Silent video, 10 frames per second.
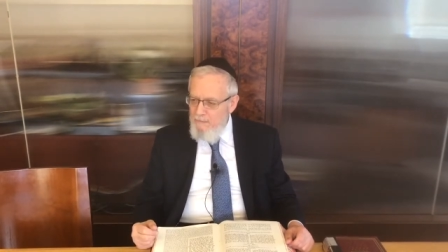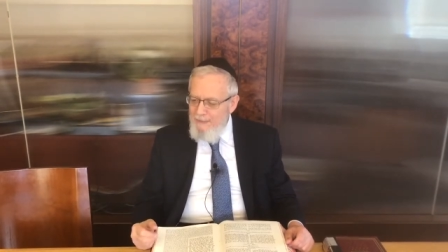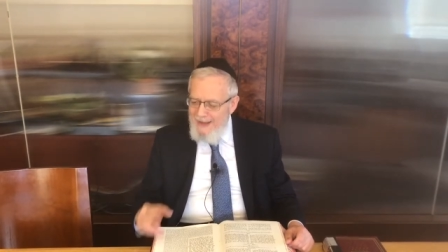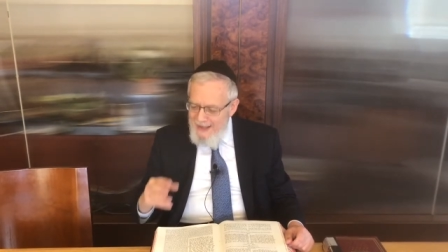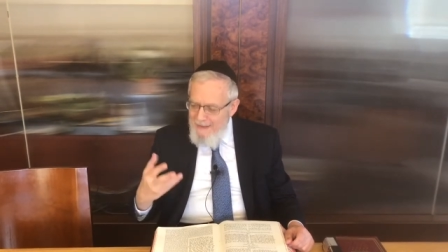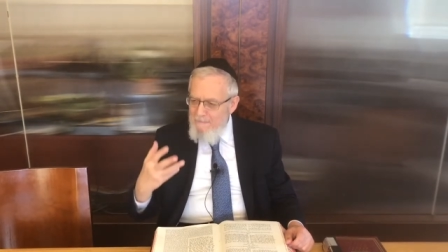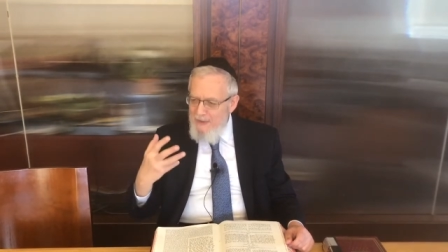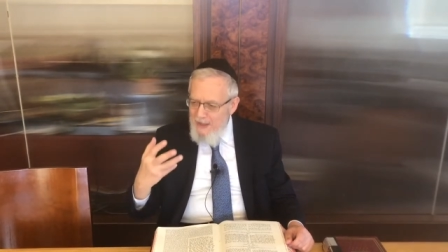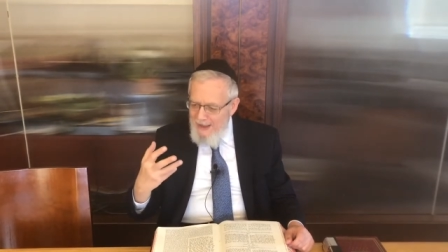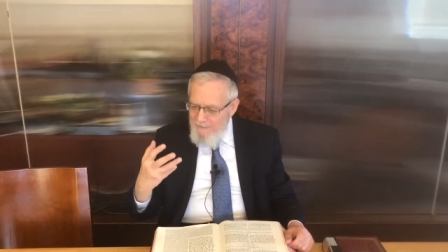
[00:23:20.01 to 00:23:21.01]
By him
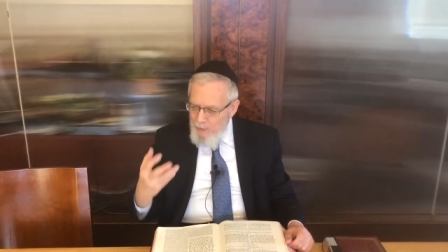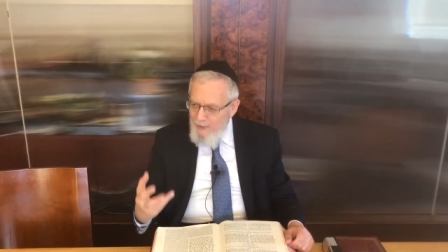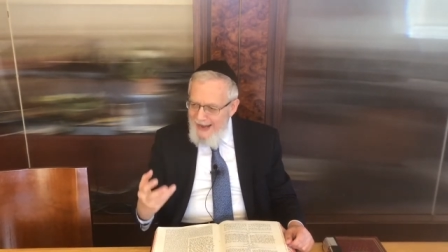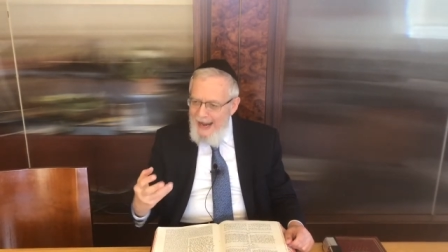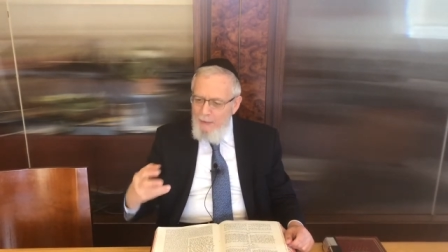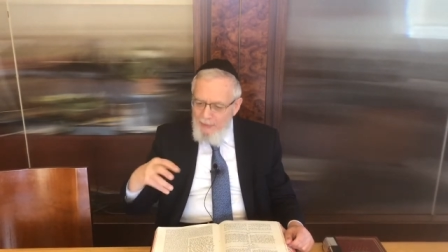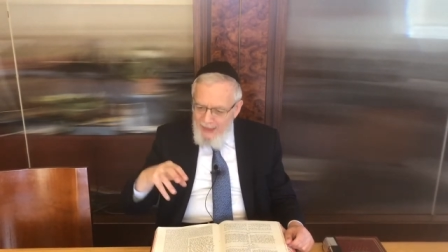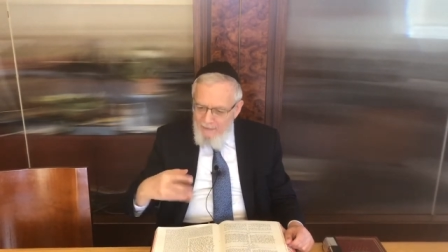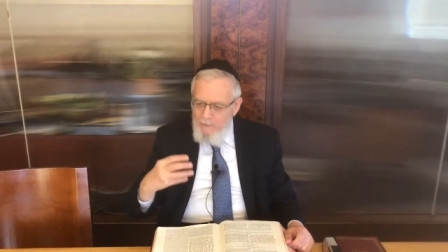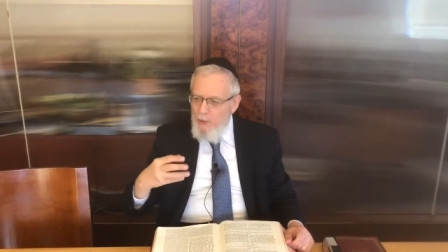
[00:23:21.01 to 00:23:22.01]
being having renown,
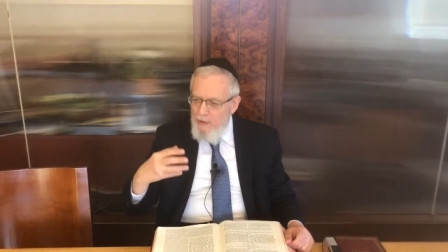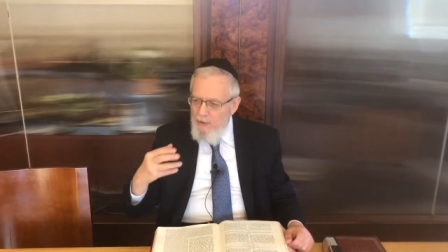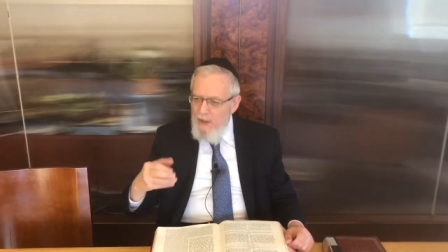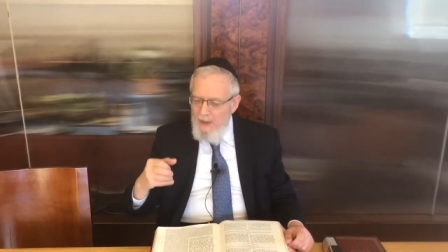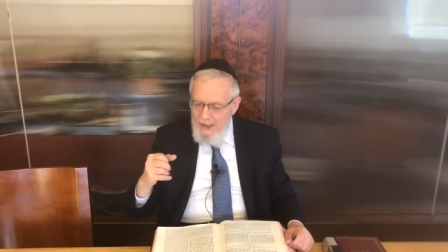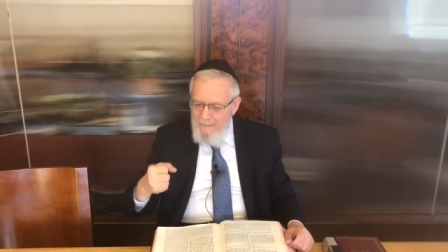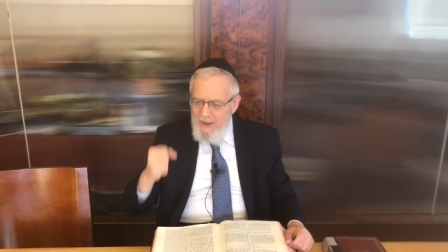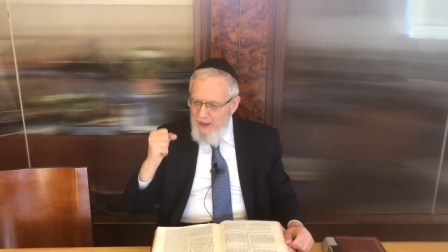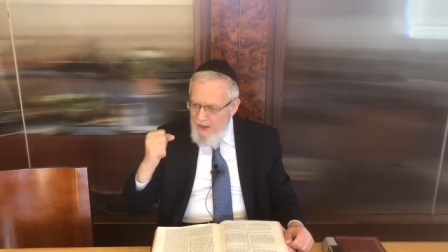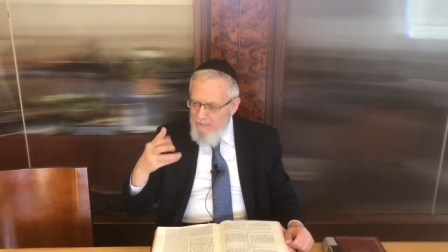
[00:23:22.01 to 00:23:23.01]
therefore he
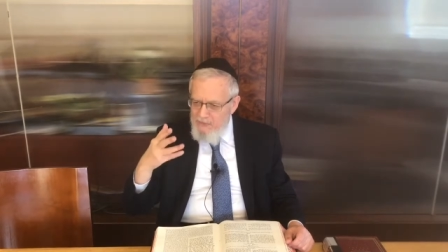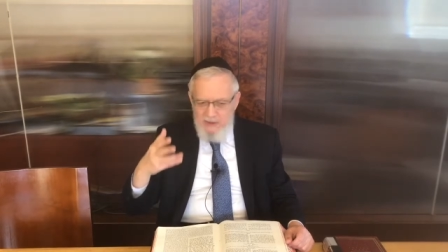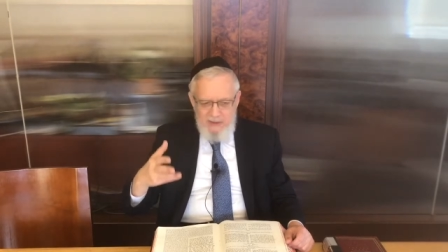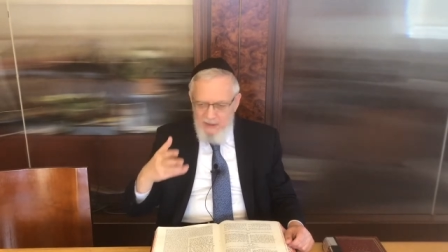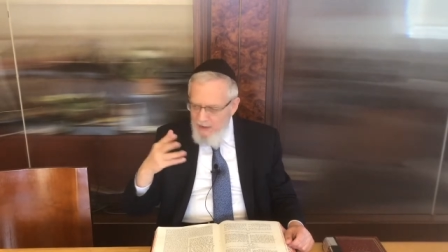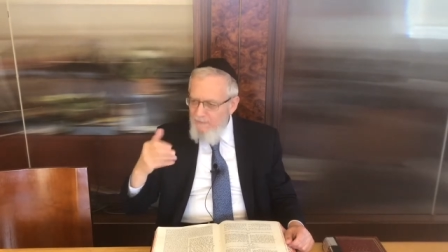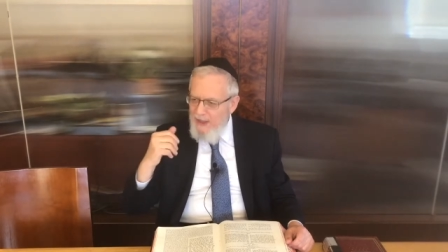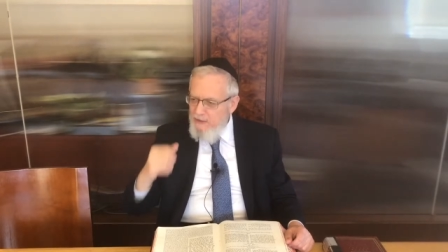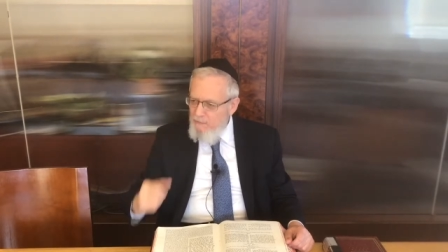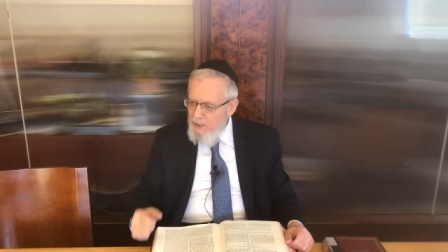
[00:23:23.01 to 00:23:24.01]
becomes an
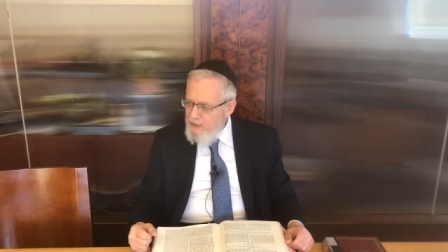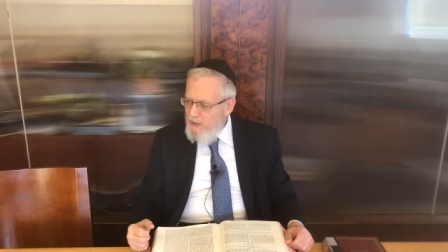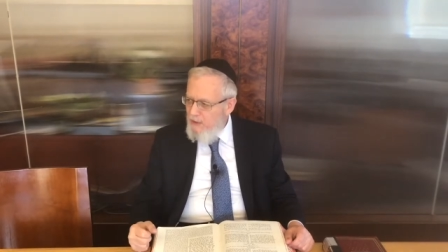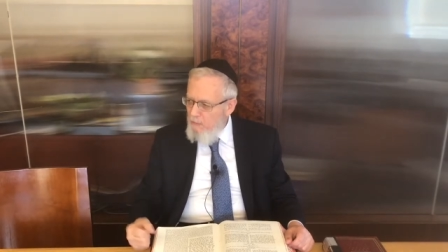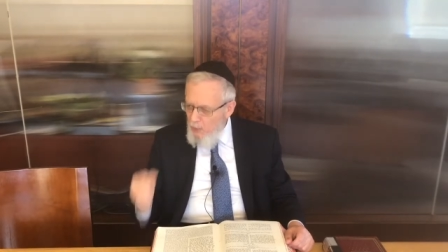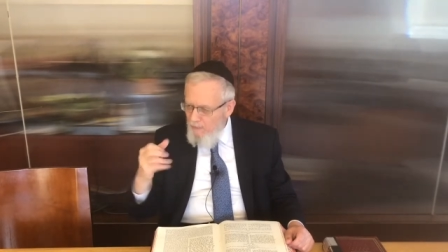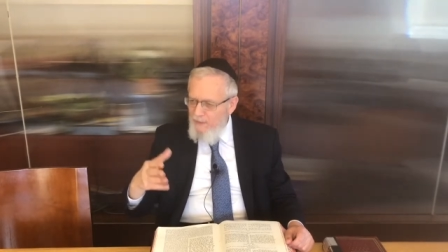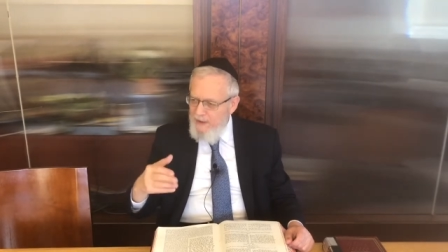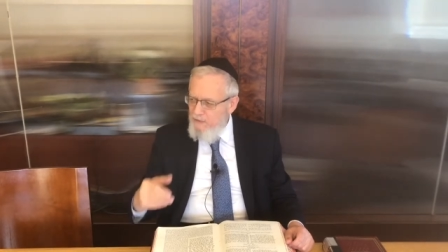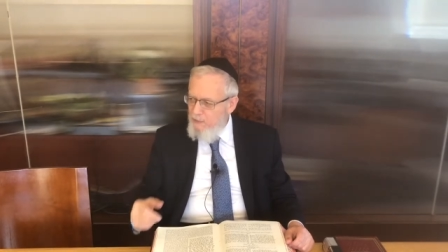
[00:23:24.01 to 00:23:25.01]
effective person, a more
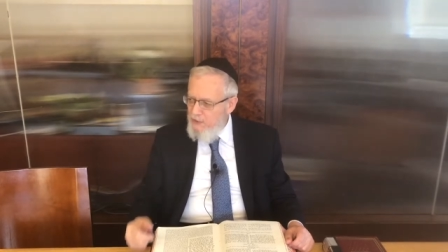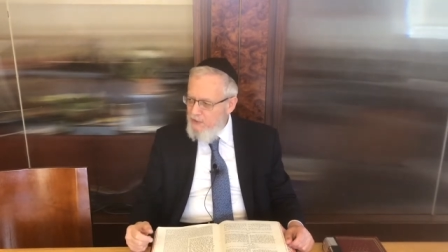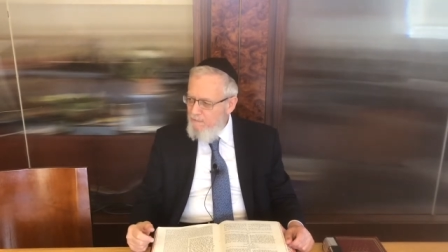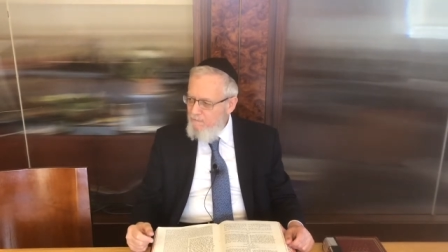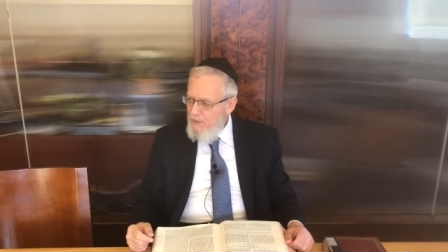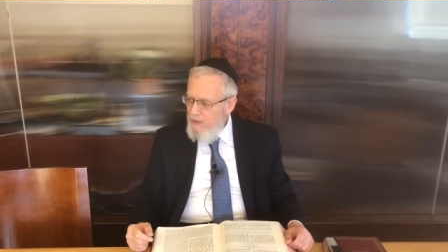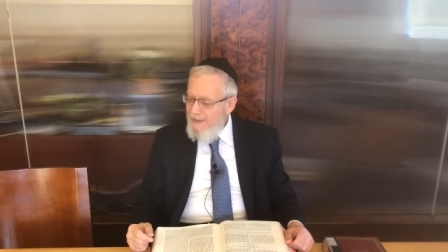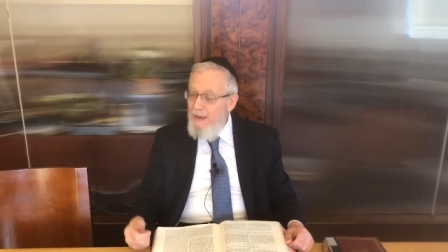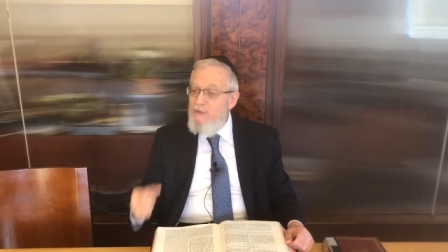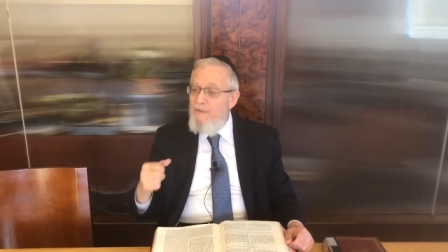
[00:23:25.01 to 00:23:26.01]
effective person.
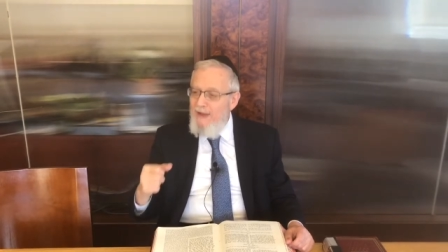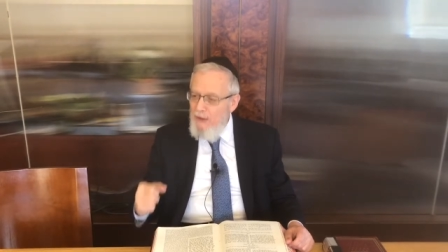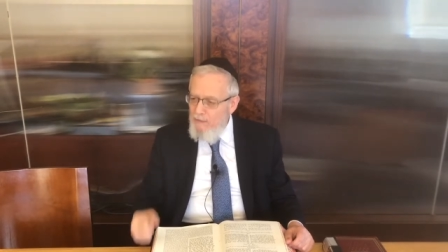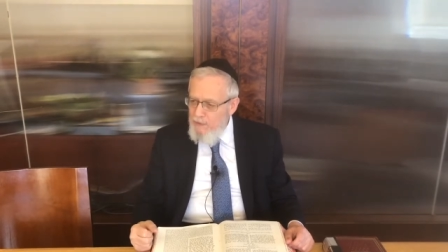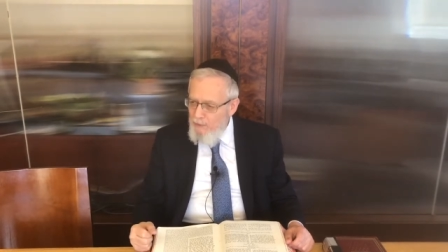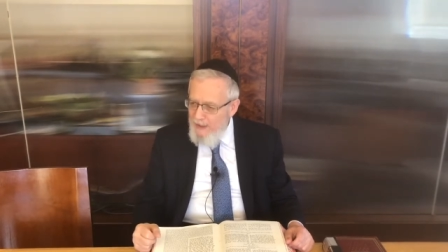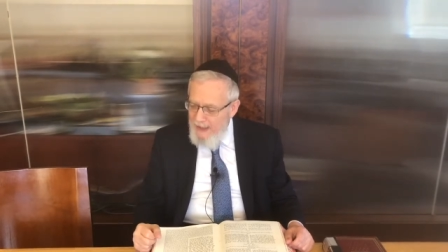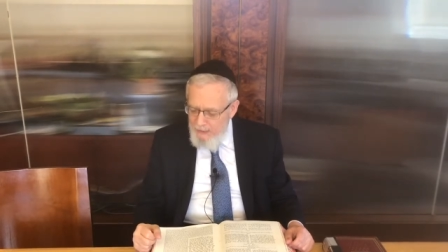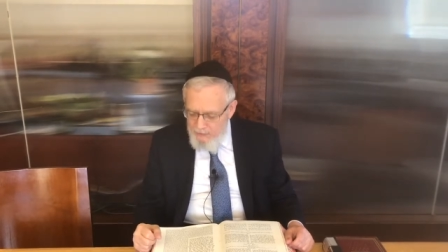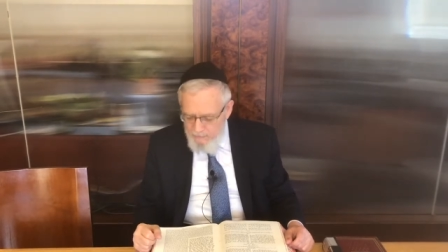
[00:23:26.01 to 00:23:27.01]
That was the value of the
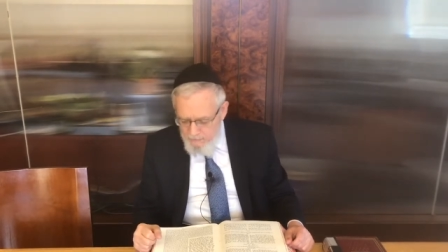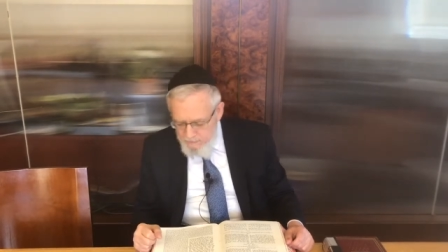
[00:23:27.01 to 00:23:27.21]
renown.